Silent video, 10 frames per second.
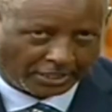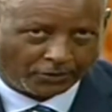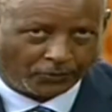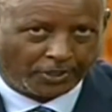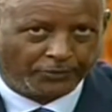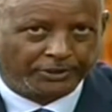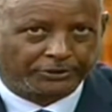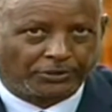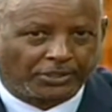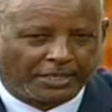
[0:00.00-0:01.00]
when we
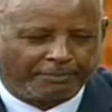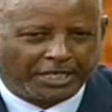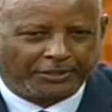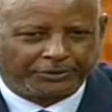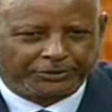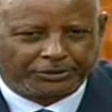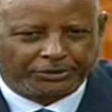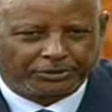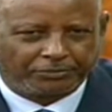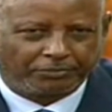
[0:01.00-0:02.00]
talk about
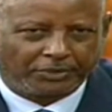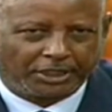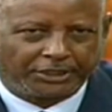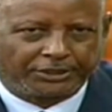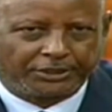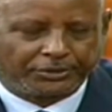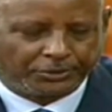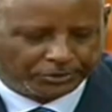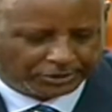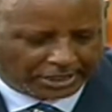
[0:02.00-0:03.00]

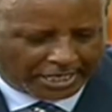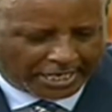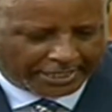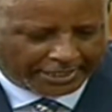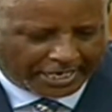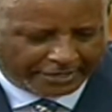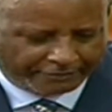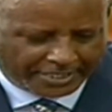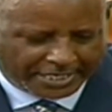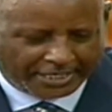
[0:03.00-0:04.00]
institutes like
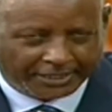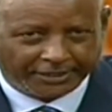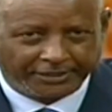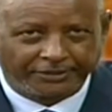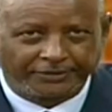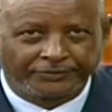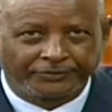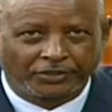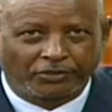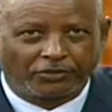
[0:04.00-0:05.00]
IVI
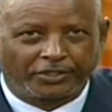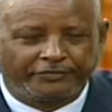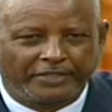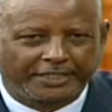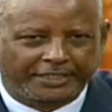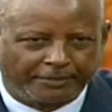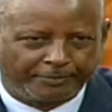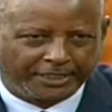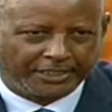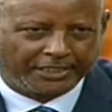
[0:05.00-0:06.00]
or even
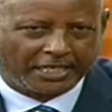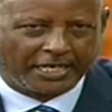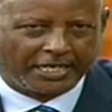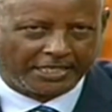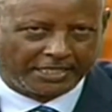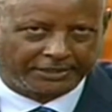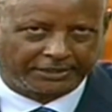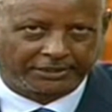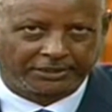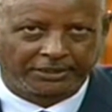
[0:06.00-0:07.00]
Kemri and
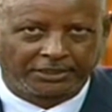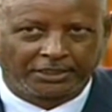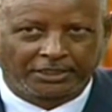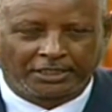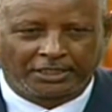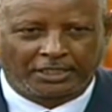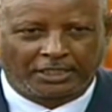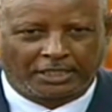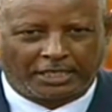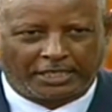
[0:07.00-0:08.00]
others,
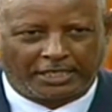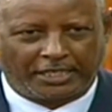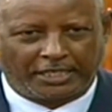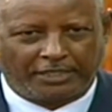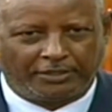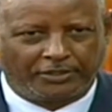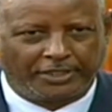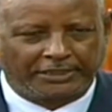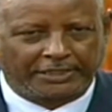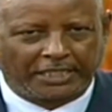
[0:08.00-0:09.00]
uh, not
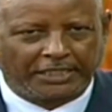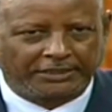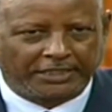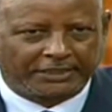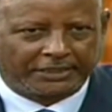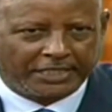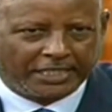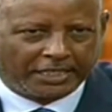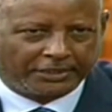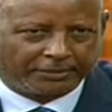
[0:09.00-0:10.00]
necessarily just in
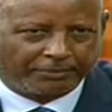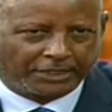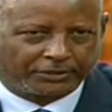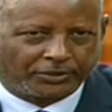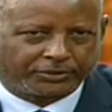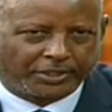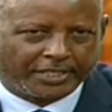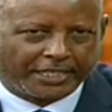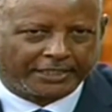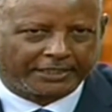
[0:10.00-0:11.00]
health, but also in
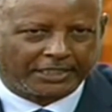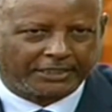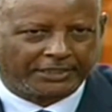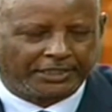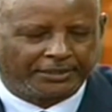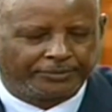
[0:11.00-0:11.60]
agriculture,